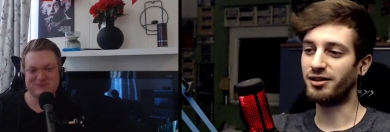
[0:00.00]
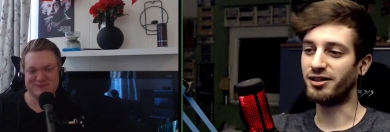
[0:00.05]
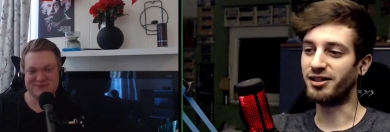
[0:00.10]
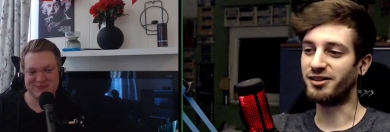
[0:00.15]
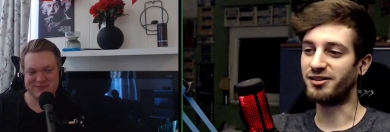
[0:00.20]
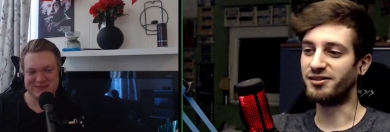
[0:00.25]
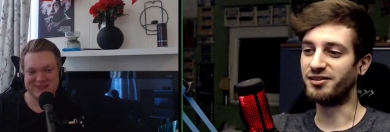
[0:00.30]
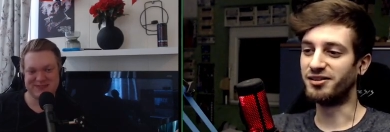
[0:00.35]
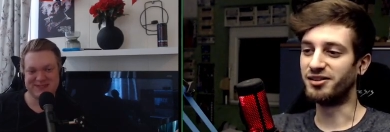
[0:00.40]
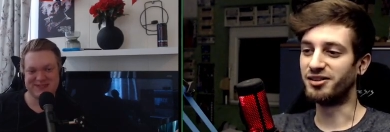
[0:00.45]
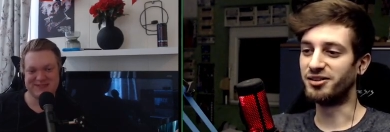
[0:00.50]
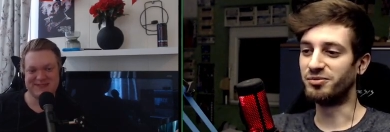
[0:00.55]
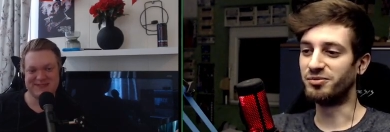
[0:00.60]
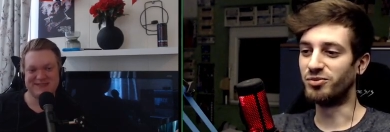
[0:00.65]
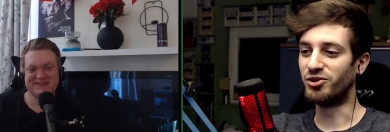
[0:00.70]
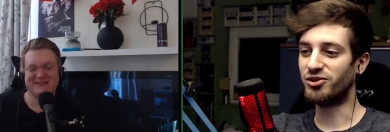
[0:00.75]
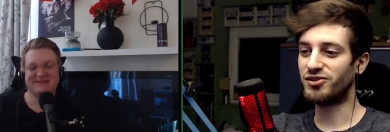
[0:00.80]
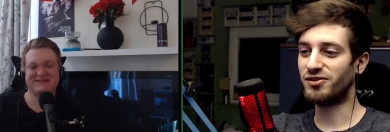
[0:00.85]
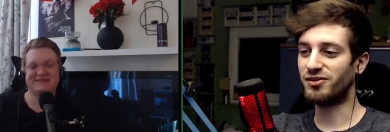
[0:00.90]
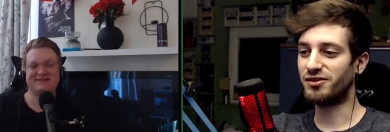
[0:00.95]
Speaker 1: and uh,
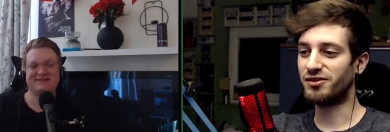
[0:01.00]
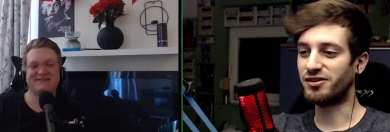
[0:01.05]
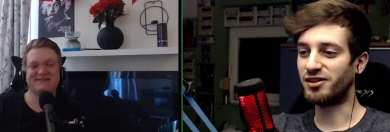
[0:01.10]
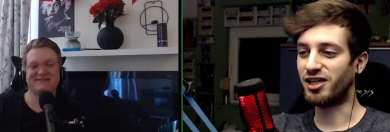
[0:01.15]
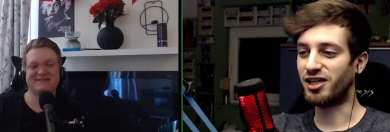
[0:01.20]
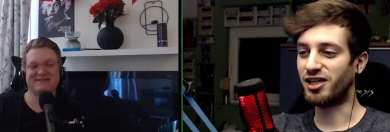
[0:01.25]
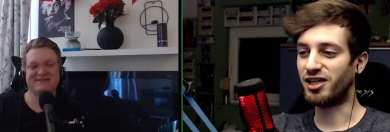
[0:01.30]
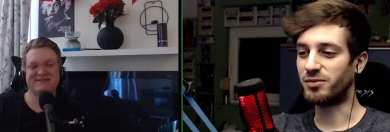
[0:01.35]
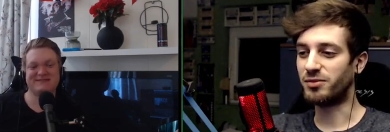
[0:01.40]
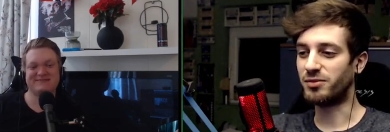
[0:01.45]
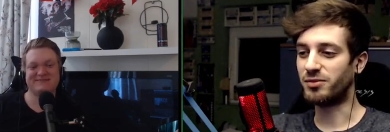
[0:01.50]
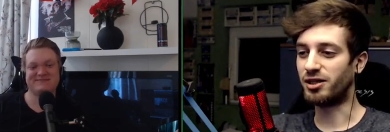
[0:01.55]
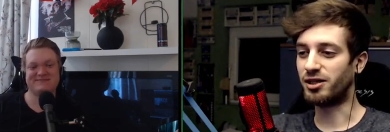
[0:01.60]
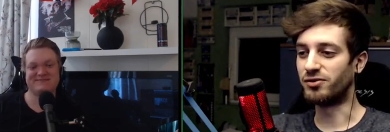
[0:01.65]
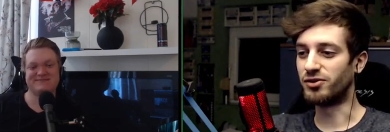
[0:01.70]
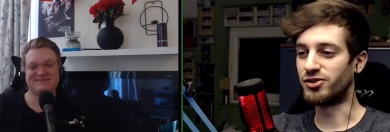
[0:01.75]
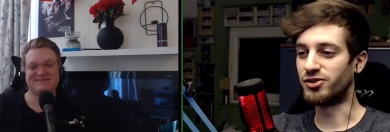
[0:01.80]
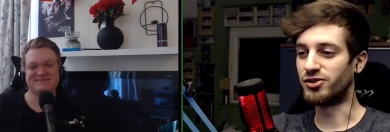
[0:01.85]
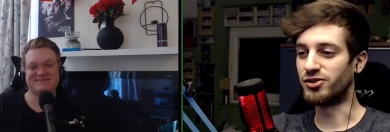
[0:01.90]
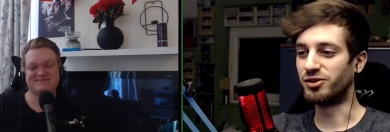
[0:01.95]
most of the time, I
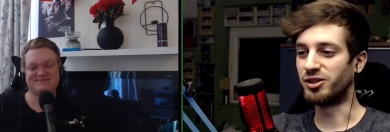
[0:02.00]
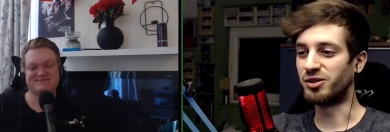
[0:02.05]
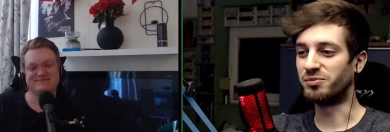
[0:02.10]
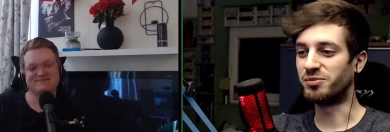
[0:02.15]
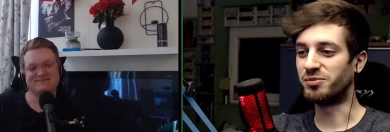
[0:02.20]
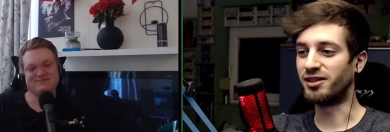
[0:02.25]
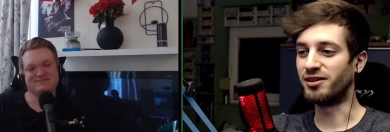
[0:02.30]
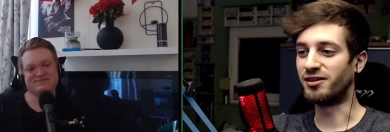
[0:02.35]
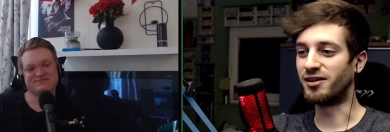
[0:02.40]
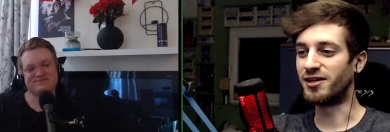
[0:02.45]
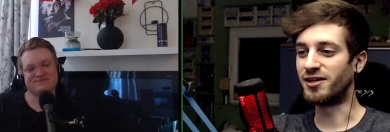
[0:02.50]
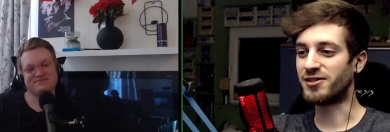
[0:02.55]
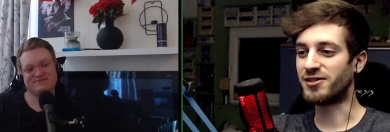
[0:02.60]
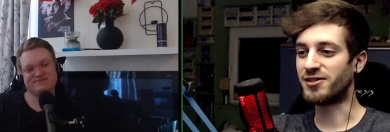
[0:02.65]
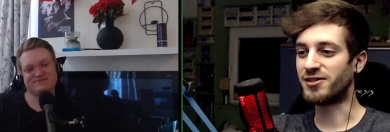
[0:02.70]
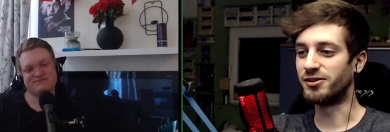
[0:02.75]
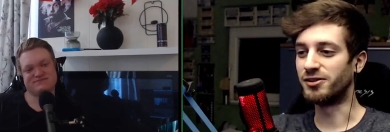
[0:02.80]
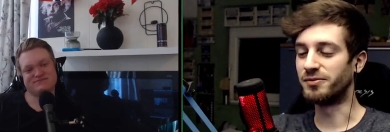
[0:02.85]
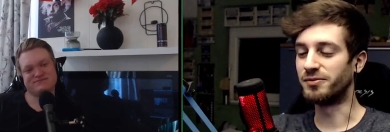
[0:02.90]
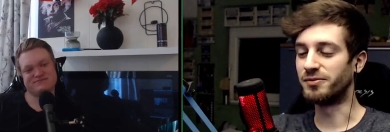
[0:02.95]
was only playing
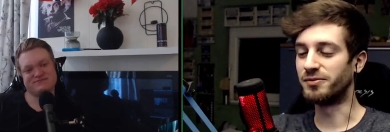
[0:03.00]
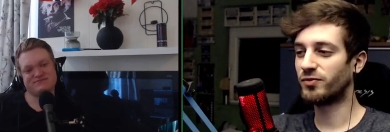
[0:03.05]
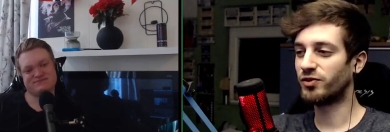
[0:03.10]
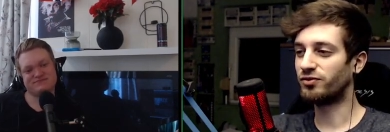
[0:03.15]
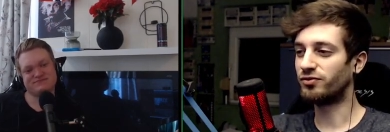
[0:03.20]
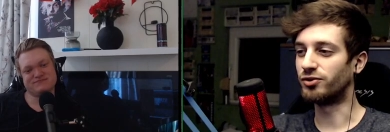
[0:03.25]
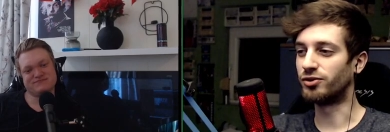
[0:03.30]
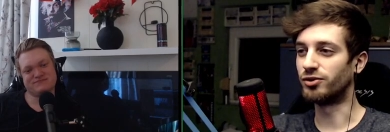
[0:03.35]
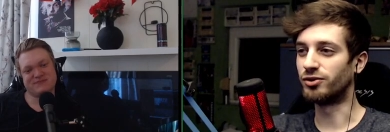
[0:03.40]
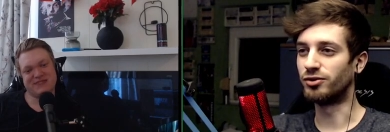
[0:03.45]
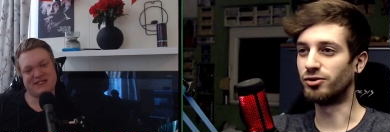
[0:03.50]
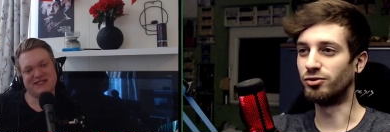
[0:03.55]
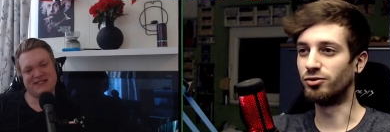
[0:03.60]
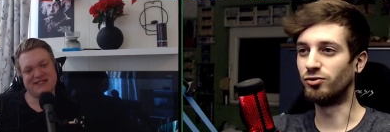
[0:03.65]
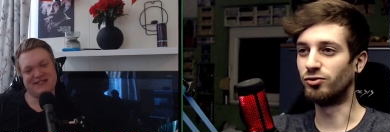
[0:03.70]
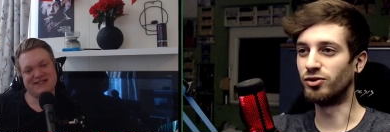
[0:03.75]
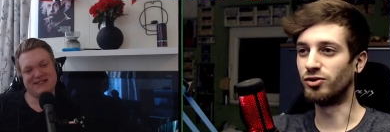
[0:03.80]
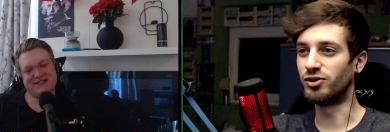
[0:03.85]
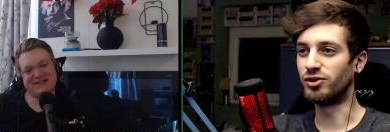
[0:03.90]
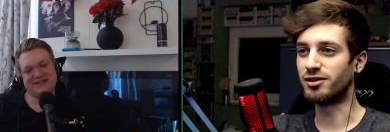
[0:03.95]
NASCAR for
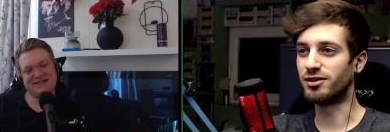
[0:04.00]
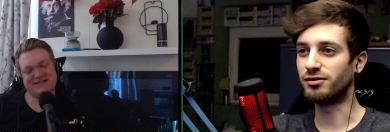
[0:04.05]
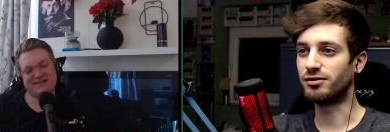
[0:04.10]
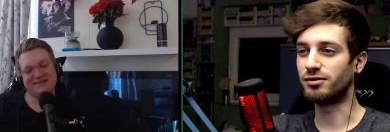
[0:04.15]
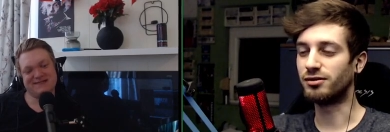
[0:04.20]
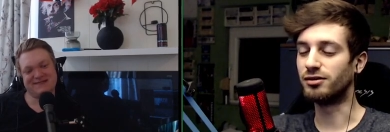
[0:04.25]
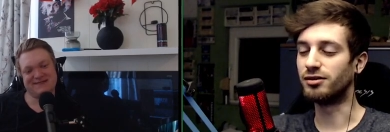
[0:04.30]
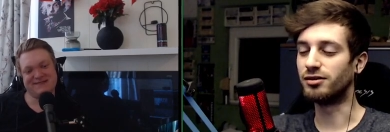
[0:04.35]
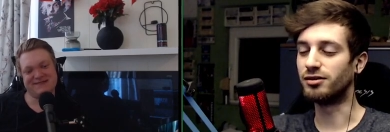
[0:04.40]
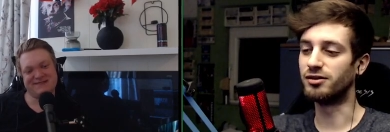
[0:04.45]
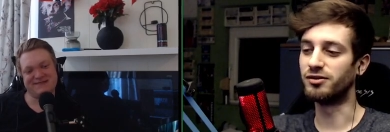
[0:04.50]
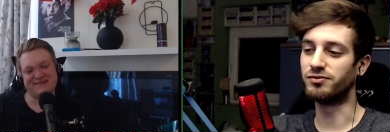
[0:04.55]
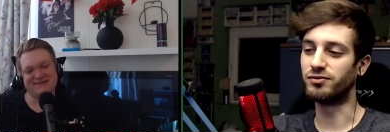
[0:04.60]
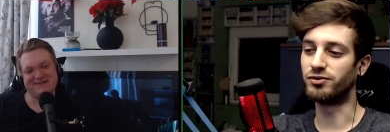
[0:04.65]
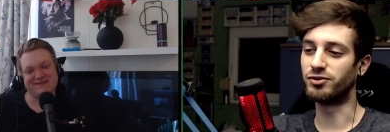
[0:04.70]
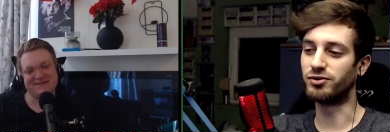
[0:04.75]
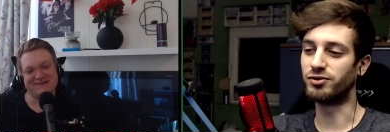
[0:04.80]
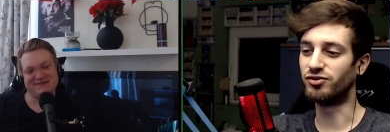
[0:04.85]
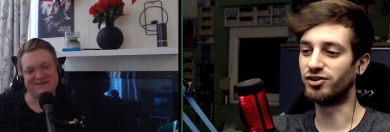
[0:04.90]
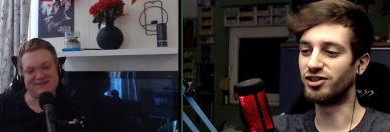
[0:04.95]
always uh,
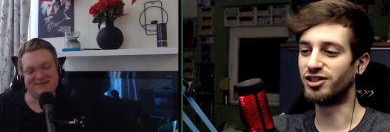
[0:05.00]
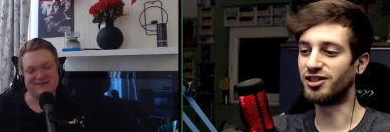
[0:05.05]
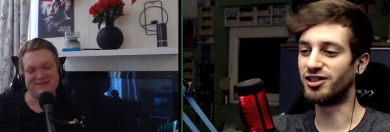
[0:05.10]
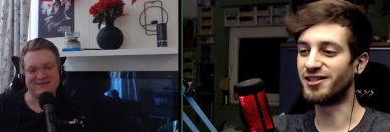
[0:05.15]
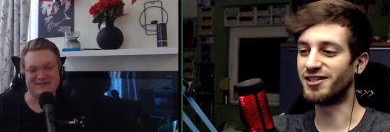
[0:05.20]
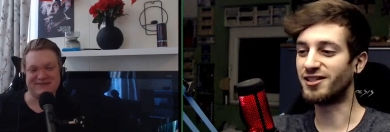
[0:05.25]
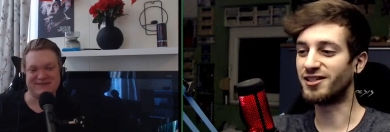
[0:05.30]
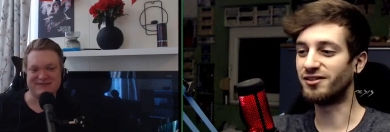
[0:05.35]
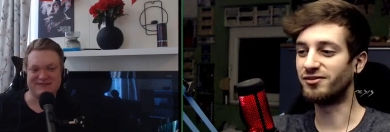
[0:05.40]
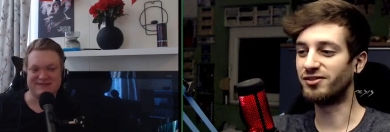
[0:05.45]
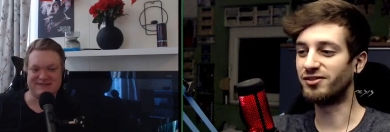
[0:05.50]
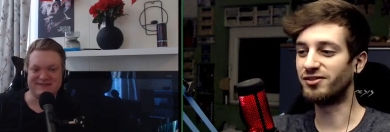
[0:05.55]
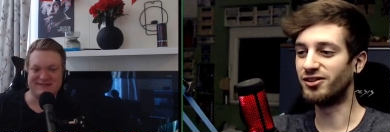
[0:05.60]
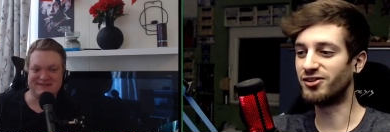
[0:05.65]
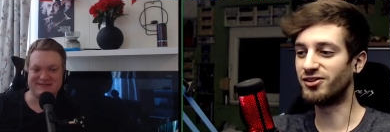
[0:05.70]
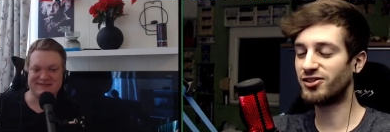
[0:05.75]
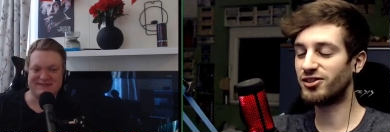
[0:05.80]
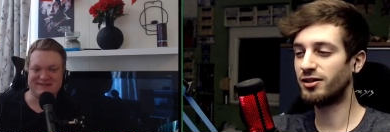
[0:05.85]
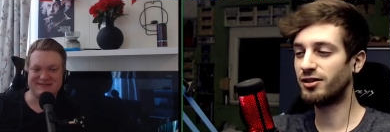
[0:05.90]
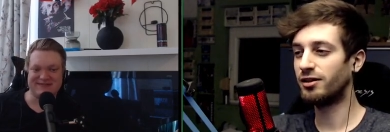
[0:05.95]
for over seven
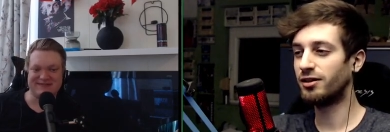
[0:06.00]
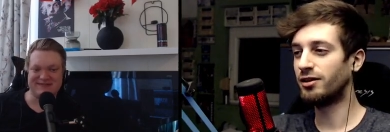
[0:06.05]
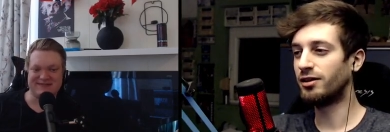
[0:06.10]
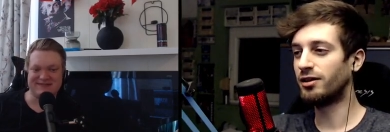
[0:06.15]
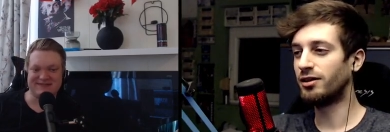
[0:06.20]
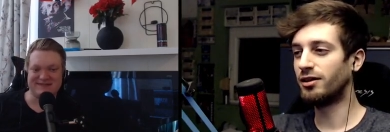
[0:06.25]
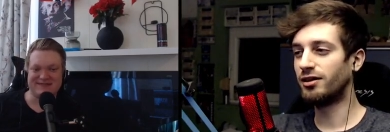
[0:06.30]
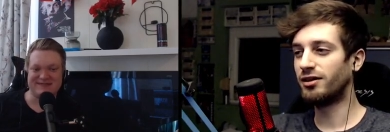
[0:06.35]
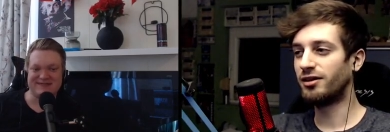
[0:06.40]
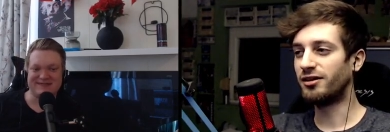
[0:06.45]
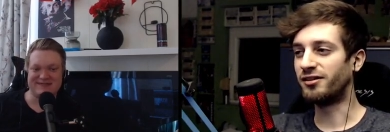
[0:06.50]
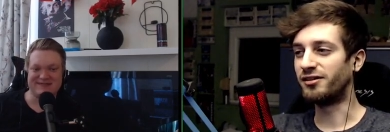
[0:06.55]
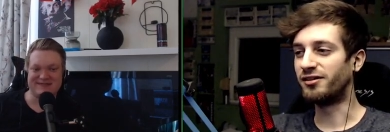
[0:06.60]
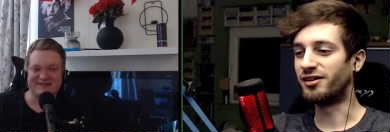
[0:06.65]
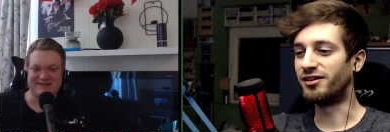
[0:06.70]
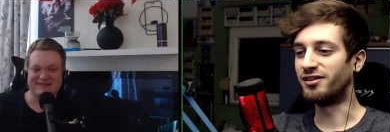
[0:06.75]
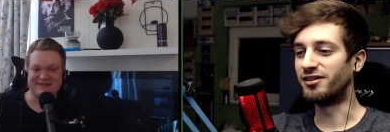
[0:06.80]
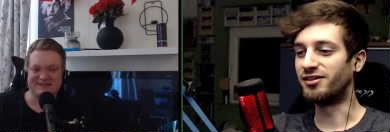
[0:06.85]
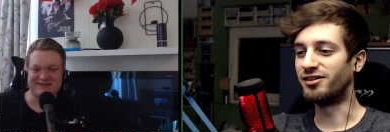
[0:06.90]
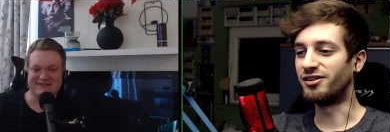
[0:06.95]
years.
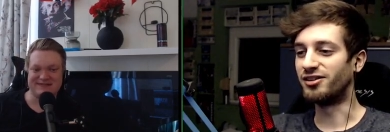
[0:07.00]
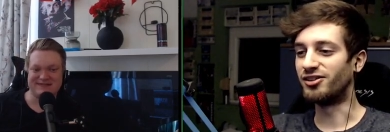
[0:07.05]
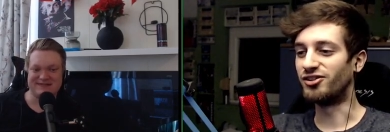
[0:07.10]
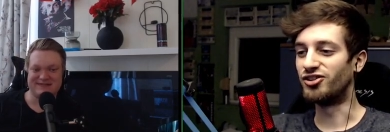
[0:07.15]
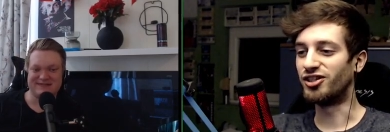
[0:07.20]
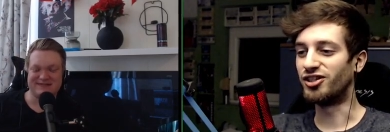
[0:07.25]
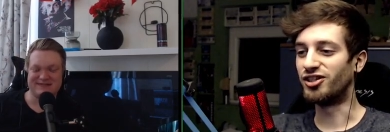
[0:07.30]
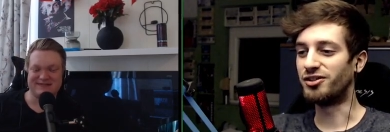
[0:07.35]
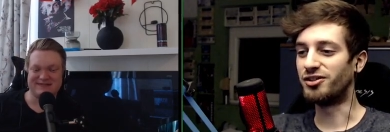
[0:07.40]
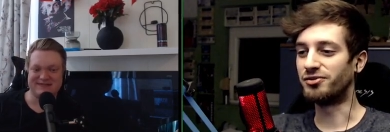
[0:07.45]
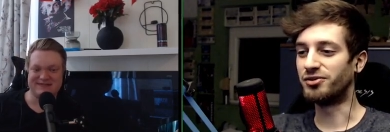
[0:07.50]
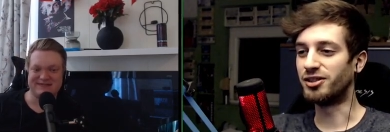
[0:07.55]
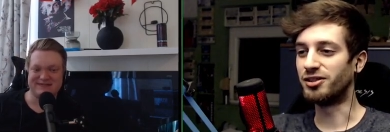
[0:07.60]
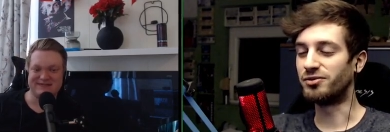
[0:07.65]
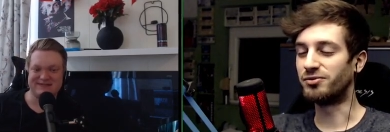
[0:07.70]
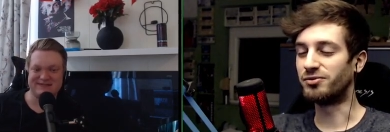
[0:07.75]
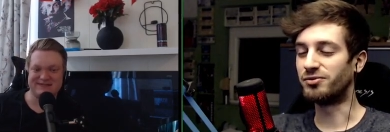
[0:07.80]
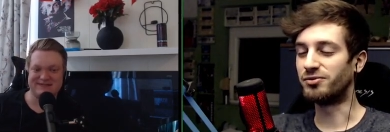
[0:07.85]
Then in uh, January